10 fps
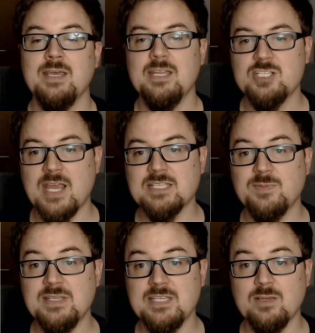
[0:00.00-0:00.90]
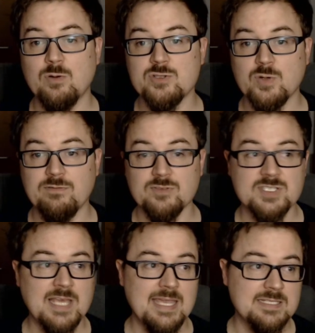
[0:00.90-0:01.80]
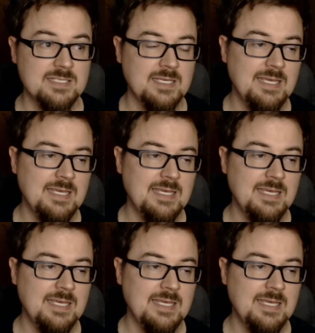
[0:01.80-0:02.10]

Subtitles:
chance meeting, or joyful sight.